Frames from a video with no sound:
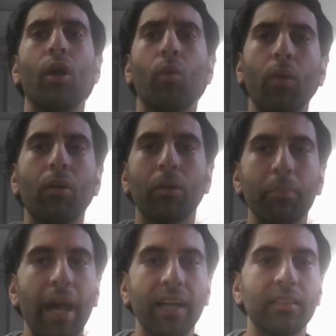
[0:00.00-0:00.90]
Welcome
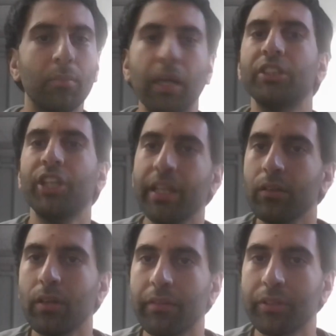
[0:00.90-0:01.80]
back to my
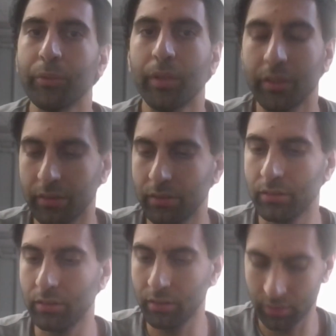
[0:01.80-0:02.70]
channel, everyone.
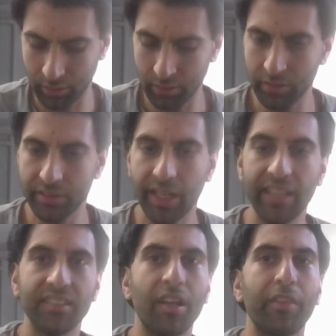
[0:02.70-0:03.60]

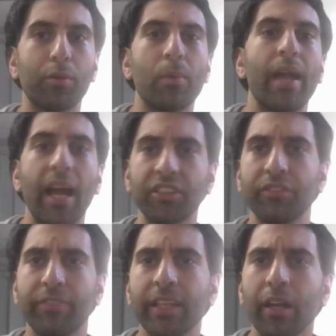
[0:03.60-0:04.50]
Today's another
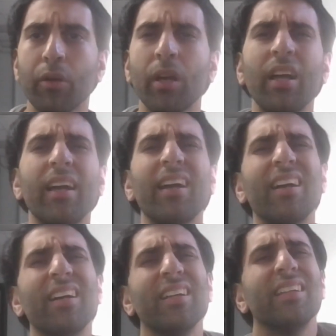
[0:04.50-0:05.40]
reaction video.
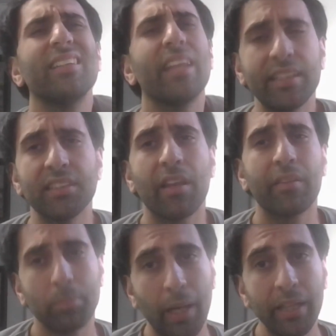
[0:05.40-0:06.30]
Today's
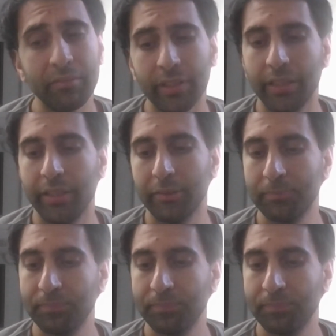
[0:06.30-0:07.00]
another bite video.